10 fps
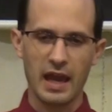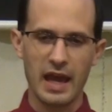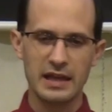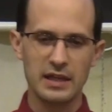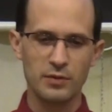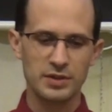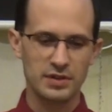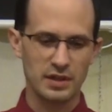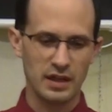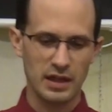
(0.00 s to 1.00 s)
And he
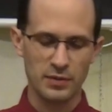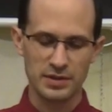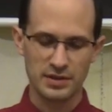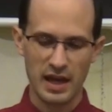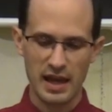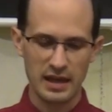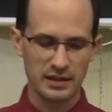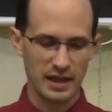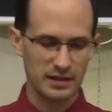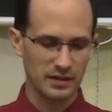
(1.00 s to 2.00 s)
was saying
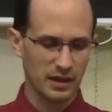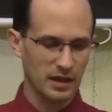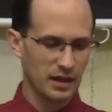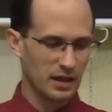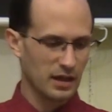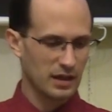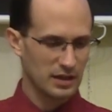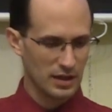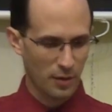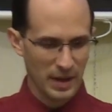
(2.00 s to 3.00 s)
that,
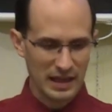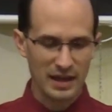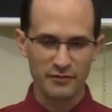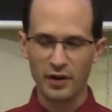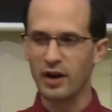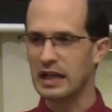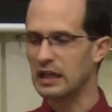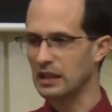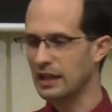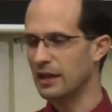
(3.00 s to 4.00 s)
making it very
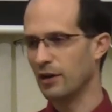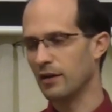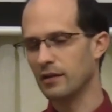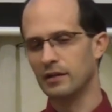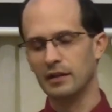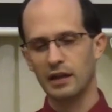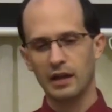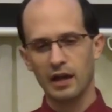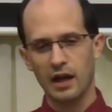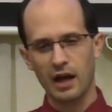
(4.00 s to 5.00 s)
clear,
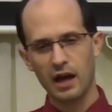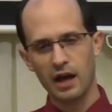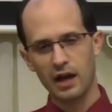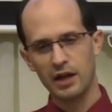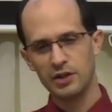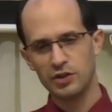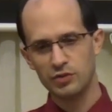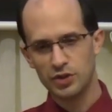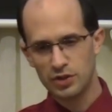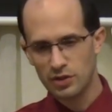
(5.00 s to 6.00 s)

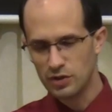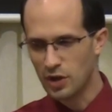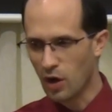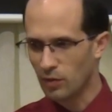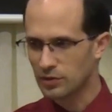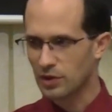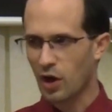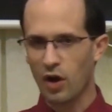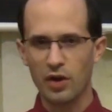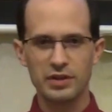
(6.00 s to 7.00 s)
you don't
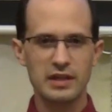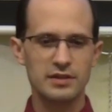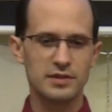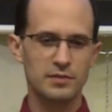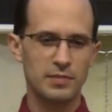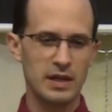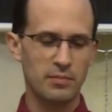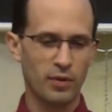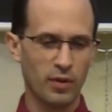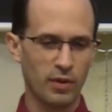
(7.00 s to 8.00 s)
call these
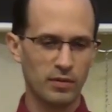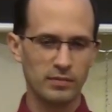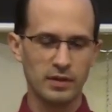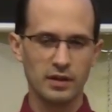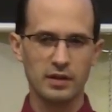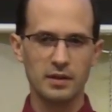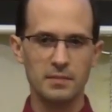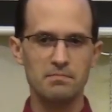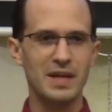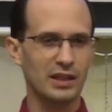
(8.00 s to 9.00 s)
people
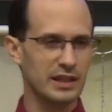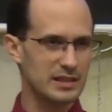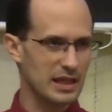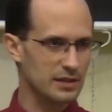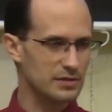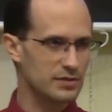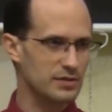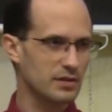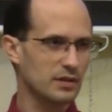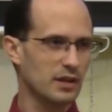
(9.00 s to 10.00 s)

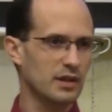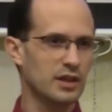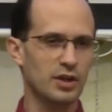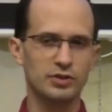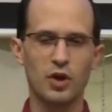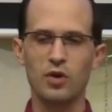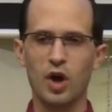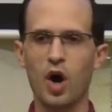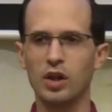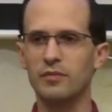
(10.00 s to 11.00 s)
militants, don't
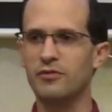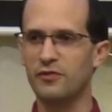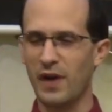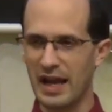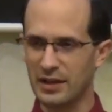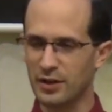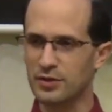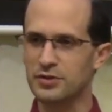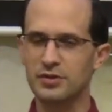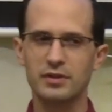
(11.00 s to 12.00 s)
call them
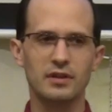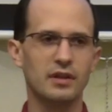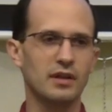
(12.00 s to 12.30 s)
fighters,